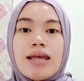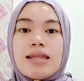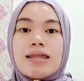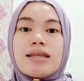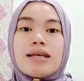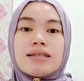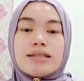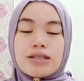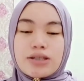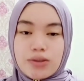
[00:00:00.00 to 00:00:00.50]
na
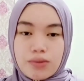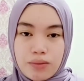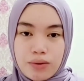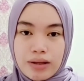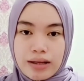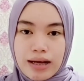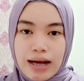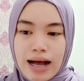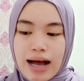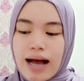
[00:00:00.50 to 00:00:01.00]
sa school
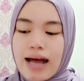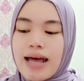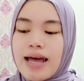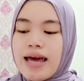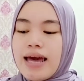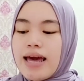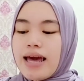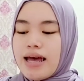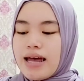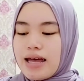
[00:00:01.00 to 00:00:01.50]
ka,
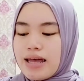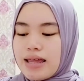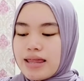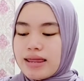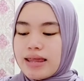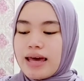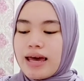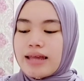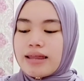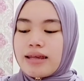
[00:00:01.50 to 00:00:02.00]
and
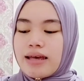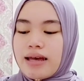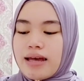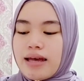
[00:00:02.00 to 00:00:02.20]
then